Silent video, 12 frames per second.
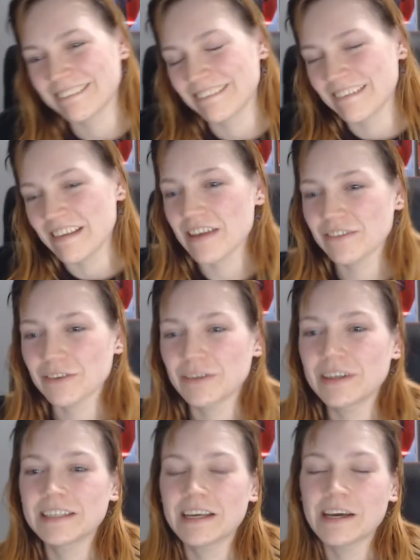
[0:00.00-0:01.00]

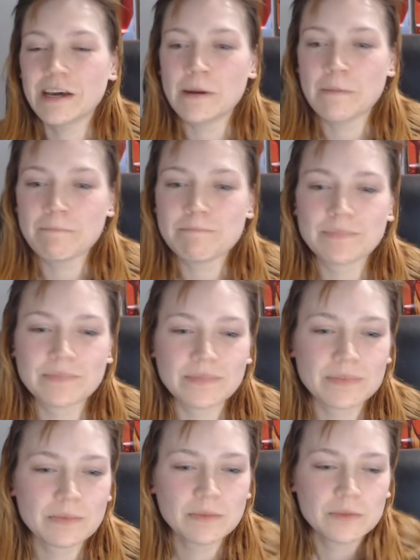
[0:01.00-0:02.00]
everyone,
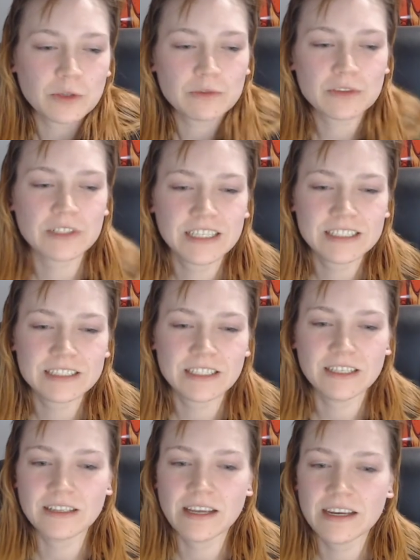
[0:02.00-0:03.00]
don't forget to
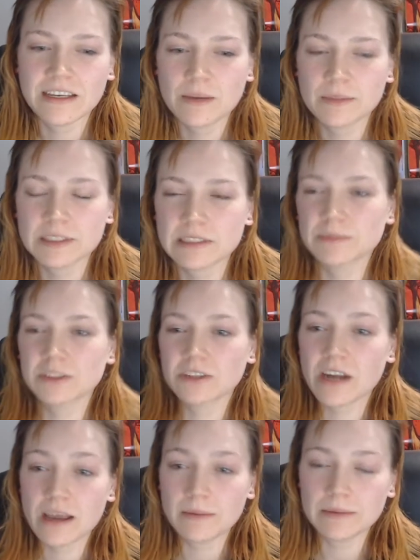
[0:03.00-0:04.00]
like, comment,
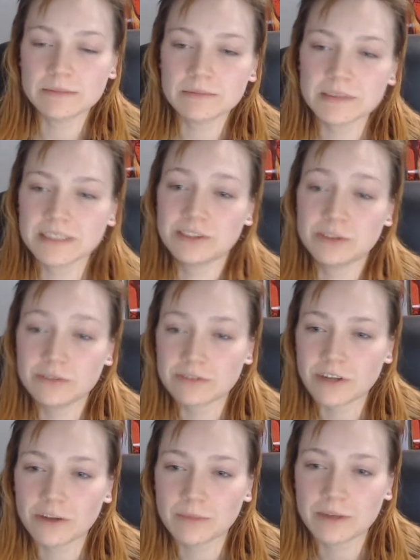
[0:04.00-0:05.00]
subscribe, and please do
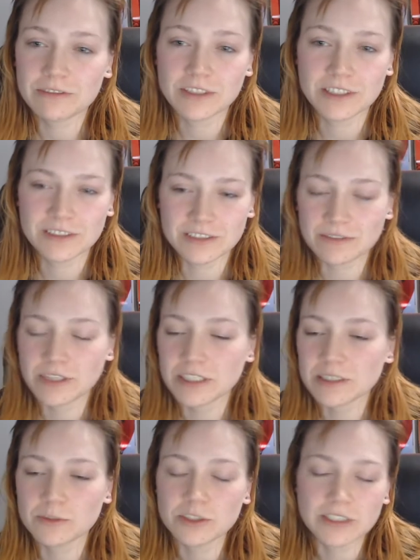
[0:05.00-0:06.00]
follow my friends. I've got
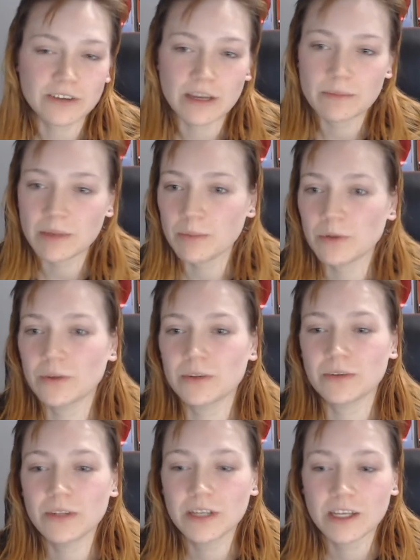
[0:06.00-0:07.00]
some really great people and
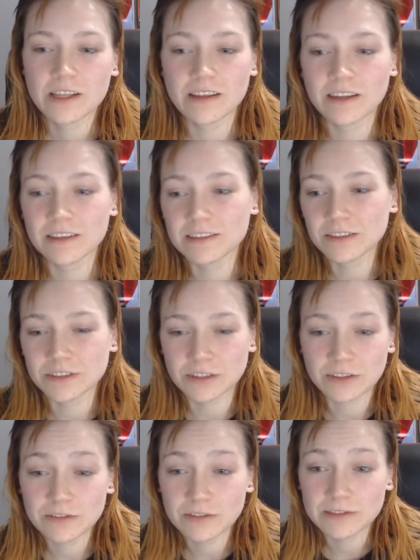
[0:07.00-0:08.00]
that
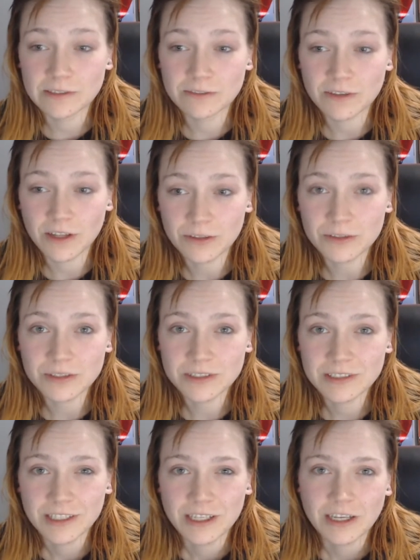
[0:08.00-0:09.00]
deserve your follows,
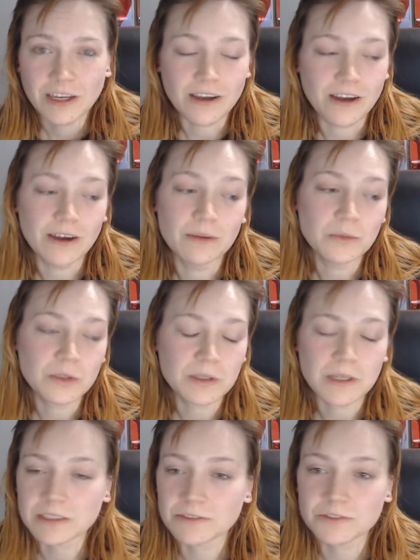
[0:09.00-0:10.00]
with
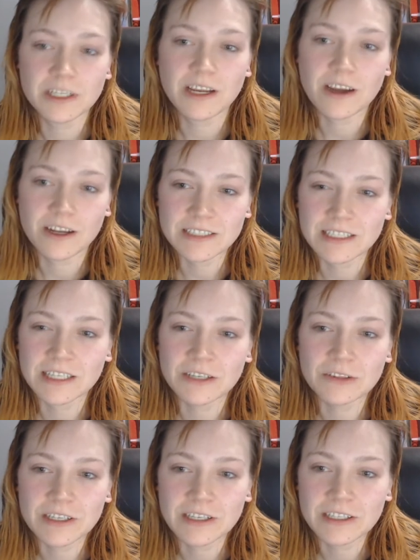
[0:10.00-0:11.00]
lots of great content out
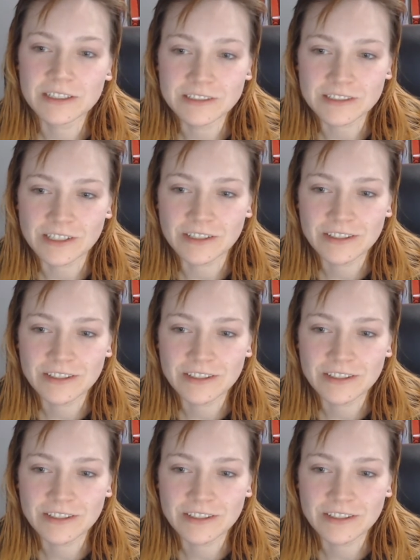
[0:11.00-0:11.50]
there. So,